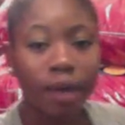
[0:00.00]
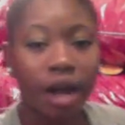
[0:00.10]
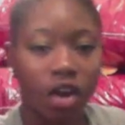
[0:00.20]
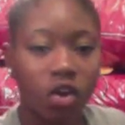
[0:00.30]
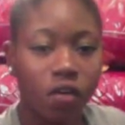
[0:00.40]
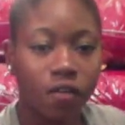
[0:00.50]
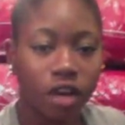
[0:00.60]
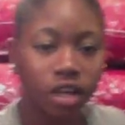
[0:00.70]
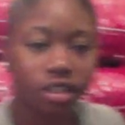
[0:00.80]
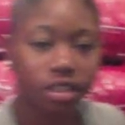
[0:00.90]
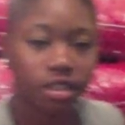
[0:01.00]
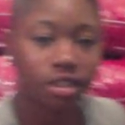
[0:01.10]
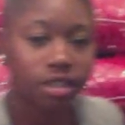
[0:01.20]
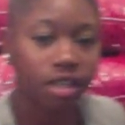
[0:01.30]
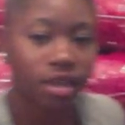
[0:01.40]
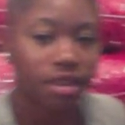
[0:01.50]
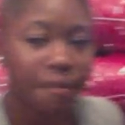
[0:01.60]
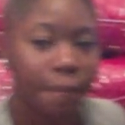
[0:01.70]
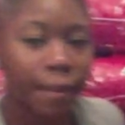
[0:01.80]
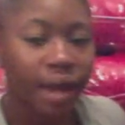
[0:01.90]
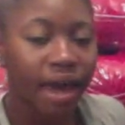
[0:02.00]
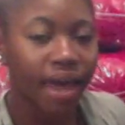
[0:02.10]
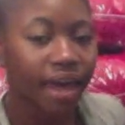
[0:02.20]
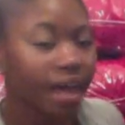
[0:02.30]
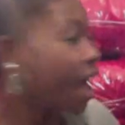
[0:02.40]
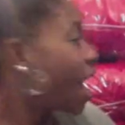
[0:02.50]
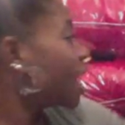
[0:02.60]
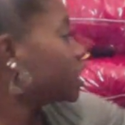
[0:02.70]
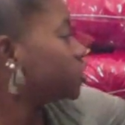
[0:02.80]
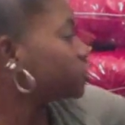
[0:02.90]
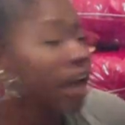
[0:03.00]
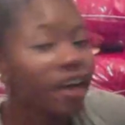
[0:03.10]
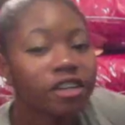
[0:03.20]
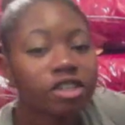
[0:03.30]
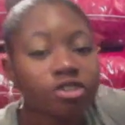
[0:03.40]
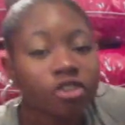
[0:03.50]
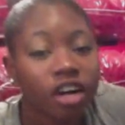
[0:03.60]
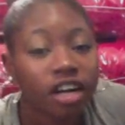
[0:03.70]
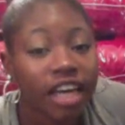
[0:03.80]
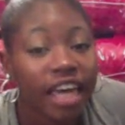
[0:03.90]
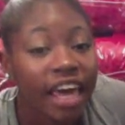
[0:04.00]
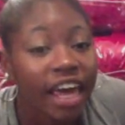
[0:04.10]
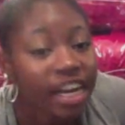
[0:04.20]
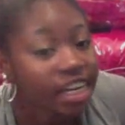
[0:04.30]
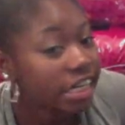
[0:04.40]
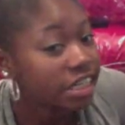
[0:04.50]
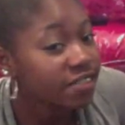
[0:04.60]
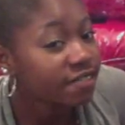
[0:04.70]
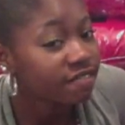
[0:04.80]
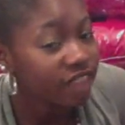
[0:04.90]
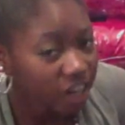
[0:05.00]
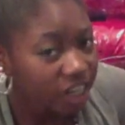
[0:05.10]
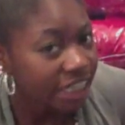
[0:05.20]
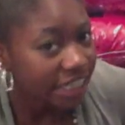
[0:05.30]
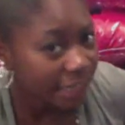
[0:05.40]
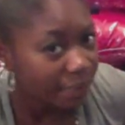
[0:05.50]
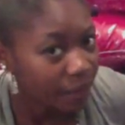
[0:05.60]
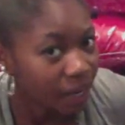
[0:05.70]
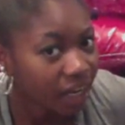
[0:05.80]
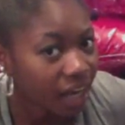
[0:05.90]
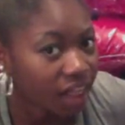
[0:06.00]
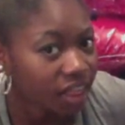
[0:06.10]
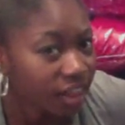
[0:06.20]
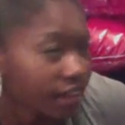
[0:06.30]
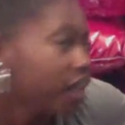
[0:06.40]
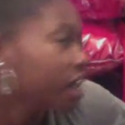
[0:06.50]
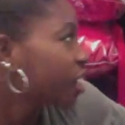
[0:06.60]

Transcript: I don't know if you guys can see in the back. I do have a trunk and it's very deep and I love it.